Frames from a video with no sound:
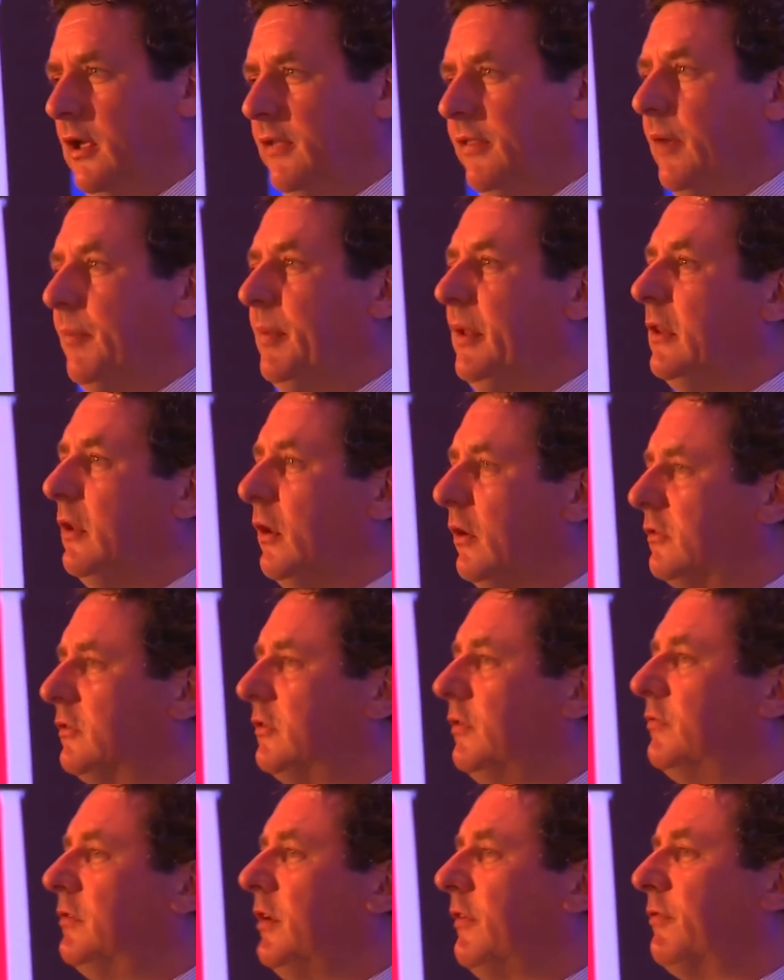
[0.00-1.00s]
There'll be
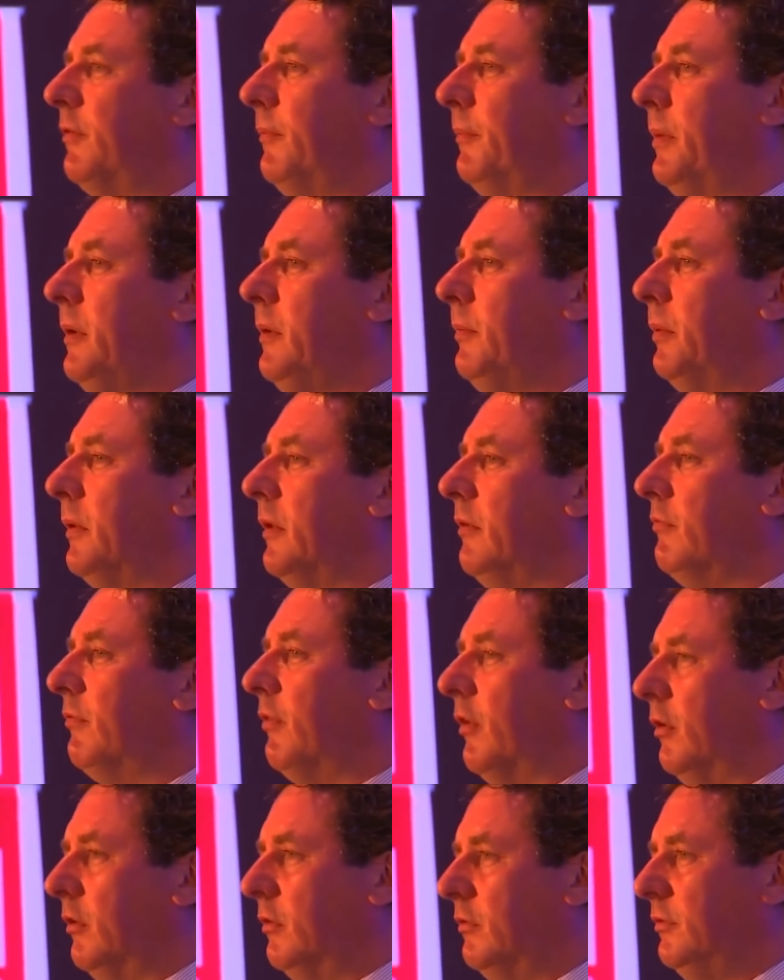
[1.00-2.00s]
lots of different people
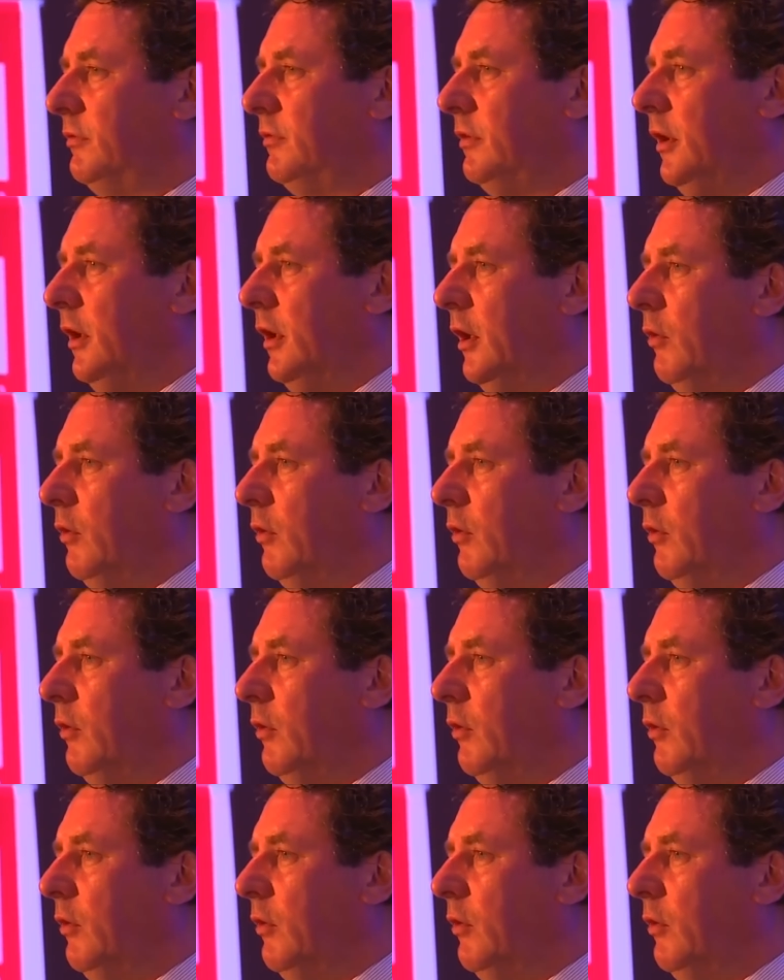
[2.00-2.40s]
involved,